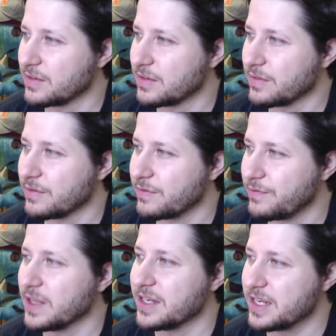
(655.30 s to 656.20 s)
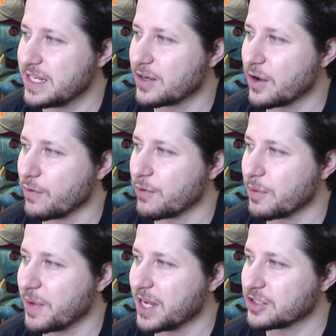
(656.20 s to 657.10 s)
Phil and Nico from the
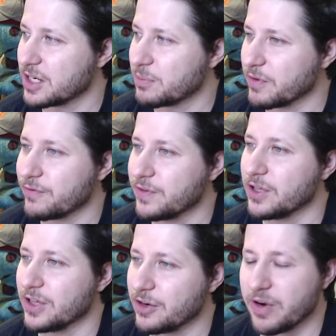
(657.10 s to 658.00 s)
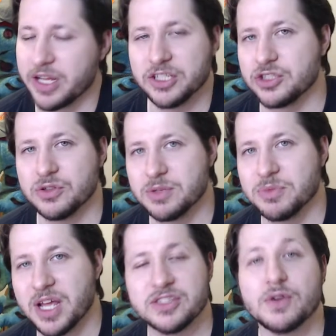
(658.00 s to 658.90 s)
Man Trap, but Phil enraged shoots him
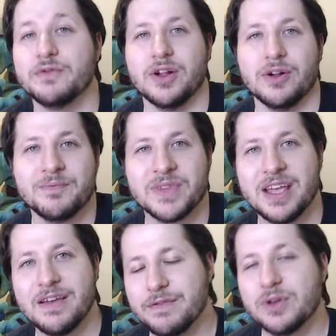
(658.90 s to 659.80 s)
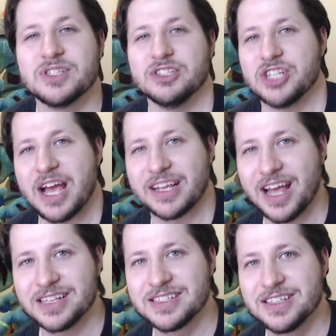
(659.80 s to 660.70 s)
dead. So Phil's the jackass.